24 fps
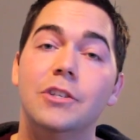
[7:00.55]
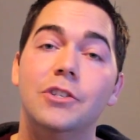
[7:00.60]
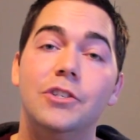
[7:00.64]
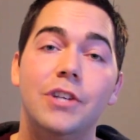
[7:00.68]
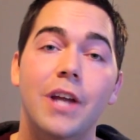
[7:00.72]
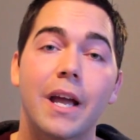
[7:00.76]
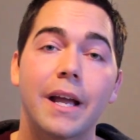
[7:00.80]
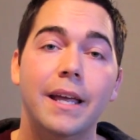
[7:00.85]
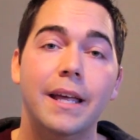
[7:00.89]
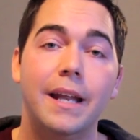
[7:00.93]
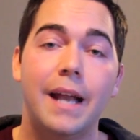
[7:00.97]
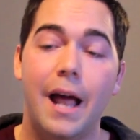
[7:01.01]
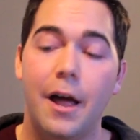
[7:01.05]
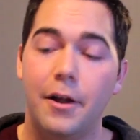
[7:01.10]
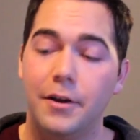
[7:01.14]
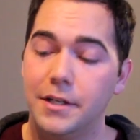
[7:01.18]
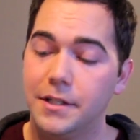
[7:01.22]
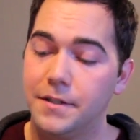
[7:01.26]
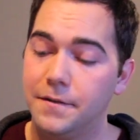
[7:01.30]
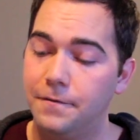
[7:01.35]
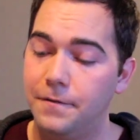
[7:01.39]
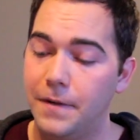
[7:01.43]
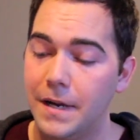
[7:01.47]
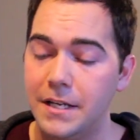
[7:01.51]
check it out.
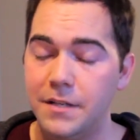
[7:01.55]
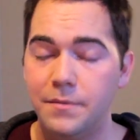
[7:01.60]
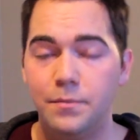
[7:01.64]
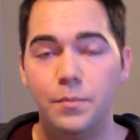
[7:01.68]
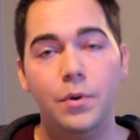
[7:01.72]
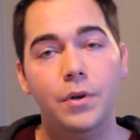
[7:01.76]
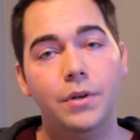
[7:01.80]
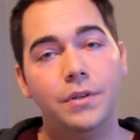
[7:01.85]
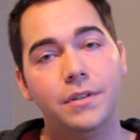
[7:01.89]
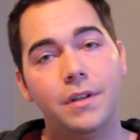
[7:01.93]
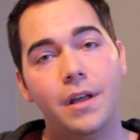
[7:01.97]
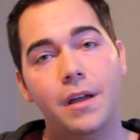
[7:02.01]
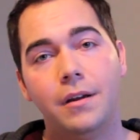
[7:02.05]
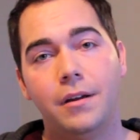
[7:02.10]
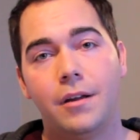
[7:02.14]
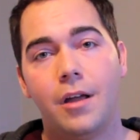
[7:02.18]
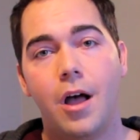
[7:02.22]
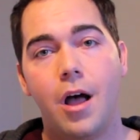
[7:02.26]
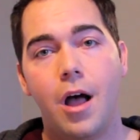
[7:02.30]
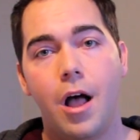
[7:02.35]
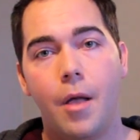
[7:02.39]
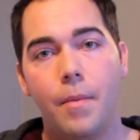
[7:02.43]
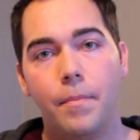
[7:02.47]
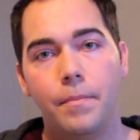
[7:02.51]
It's
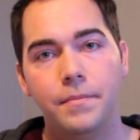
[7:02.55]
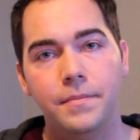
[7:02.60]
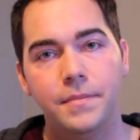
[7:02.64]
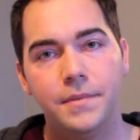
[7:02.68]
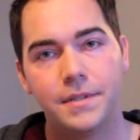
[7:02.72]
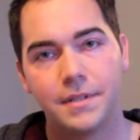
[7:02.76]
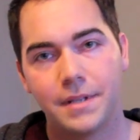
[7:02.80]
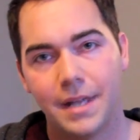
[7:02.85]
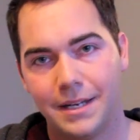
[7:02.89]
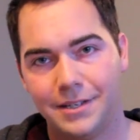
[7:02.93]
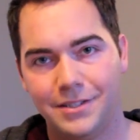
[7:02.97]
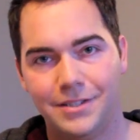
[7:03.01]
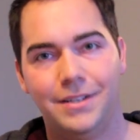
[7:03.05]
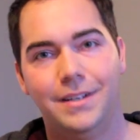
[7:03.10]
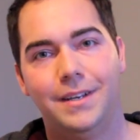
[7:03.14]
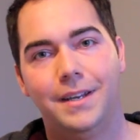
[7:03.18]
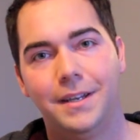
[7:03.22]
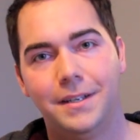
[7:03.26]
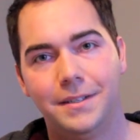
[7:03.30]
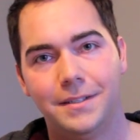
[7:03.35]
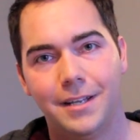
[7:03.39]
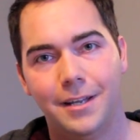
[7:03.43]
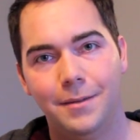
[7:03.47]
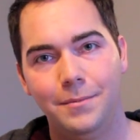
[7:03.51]

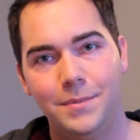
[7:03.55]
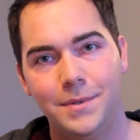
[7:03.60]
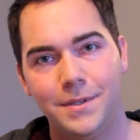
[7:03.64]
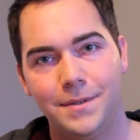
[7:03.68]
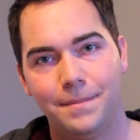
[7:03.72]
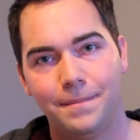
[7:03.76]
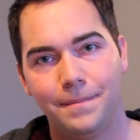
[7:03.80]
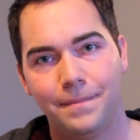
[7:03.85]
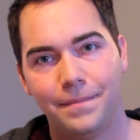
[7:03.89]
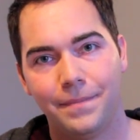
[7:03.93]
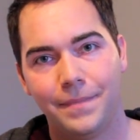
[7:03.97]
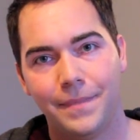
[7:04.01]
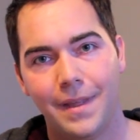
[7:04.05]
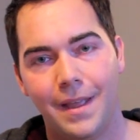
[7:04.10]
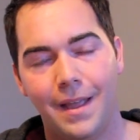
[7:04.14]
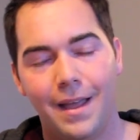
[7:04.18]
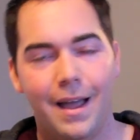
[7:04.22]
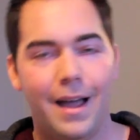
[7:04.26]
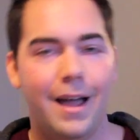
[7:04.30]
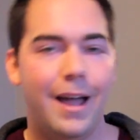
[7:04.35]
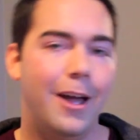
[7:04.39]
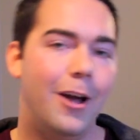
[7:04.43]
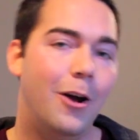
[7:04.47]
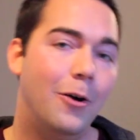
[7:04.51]
facebook.com/singingtips.
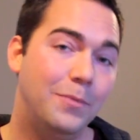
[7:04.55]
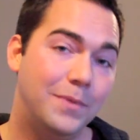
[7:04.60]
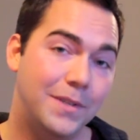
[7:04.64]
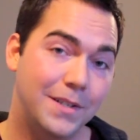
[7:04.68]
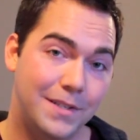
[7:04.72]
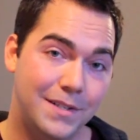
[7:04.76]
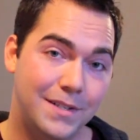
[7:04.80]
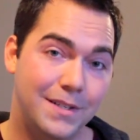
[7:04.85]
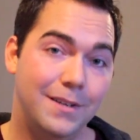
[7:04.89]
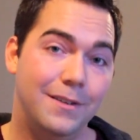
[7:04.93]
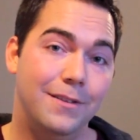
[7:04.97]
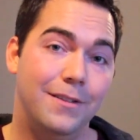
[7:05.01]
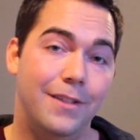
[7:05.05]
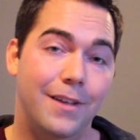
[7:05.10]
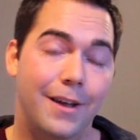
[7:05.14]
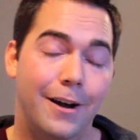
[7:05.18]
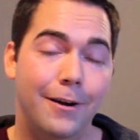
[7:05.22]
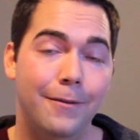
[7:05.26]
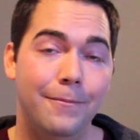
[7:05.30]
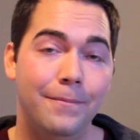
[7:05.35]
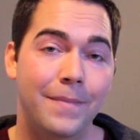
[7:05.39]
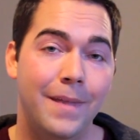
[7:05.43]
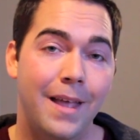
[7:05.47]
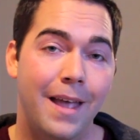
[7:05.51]
I hope to see you
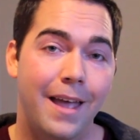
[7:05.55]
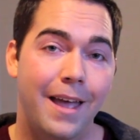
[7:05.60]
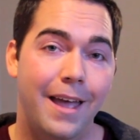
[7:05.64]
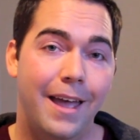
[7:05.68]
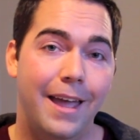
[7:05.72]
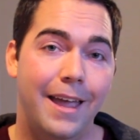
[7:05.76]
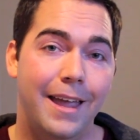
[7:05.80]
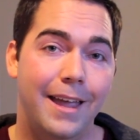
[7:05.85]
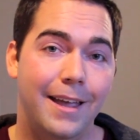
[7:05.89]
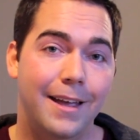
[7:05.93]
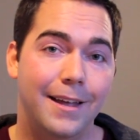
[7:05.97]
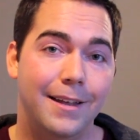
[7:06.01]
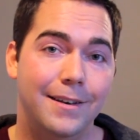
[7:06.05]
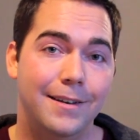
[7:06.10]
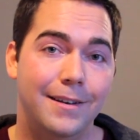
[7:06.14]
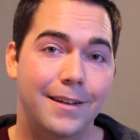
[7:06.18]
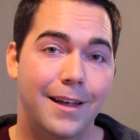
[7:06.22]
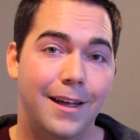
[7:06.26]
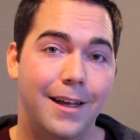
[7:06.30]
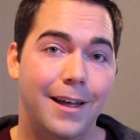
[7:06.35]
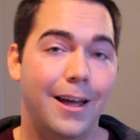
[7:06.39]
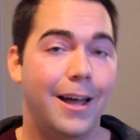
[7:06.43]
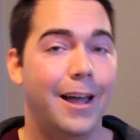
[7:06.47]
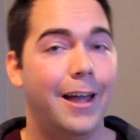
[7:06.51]
there, and
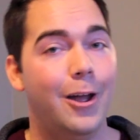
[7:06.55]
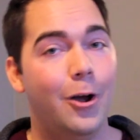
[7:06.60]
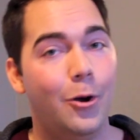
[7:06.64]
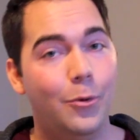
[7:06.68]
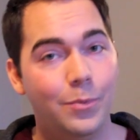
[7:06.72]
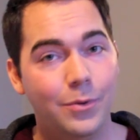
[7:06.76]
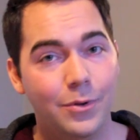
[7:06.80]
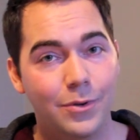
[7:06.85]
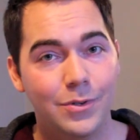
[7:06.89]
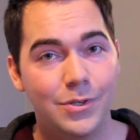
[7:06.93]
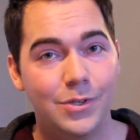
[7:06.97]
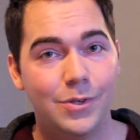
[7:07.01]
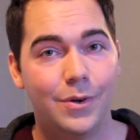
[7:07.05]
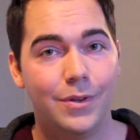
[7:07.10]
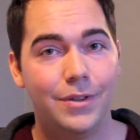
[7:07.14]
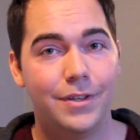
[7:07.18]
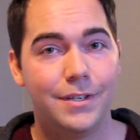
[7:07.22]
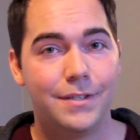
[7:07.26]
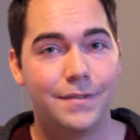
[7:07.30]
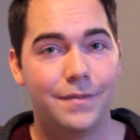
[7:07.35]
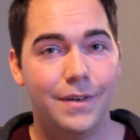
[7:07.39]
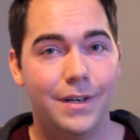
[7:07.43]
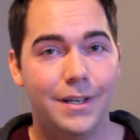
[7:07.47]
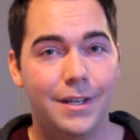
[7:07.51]
I hope you enjoyed
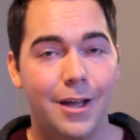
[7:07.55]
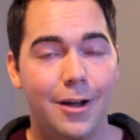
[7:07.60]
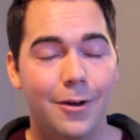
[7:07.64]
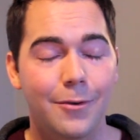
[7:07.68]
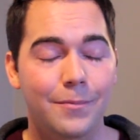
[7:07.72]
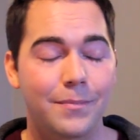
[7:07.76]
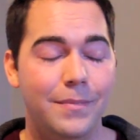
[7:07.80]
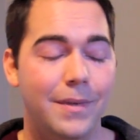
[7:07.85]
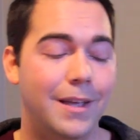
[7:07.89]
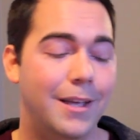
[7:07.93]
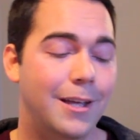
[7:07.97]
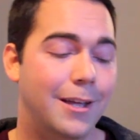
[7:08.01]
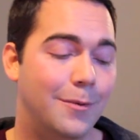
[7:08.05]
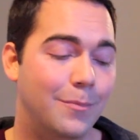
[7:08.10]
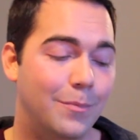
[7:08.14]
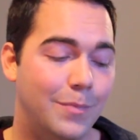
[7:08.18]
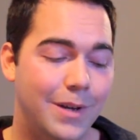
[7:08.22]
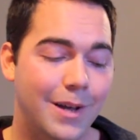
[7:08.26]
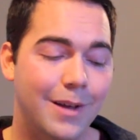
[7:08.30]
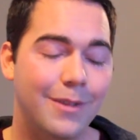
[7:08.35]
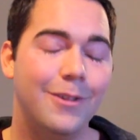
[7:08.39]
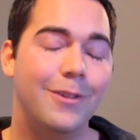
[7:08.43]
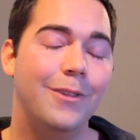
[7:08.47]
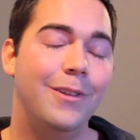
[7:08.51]
this video, and
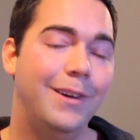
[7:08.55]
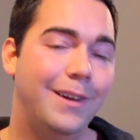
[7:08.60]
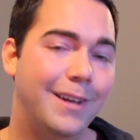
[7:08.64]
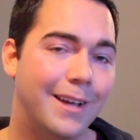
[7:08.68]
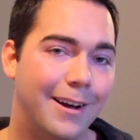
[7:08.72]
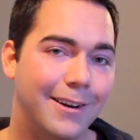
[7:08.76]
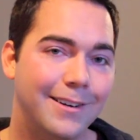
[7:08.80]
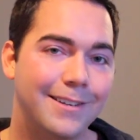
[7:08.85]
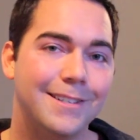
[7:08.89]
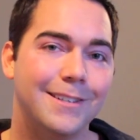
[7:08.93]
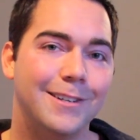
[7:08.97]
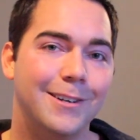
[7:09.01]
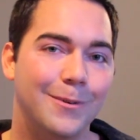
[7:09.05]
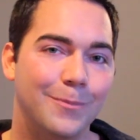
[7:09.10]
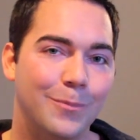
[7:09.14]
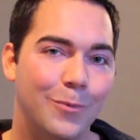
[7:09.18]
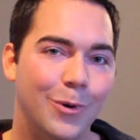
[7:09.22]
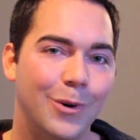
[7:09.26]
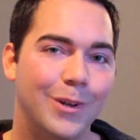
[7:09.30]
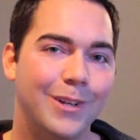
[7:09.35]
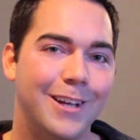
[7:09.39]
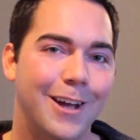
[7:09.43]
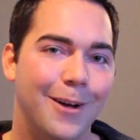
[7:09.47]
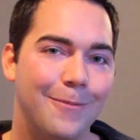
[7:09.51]
be on the lookout because there are
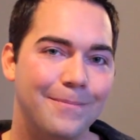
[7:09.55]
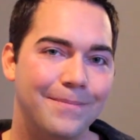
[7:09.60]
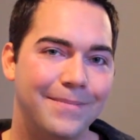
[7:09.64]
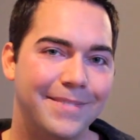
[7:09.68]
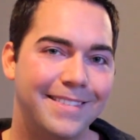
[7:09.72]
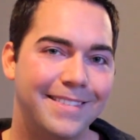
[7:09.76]
more to come.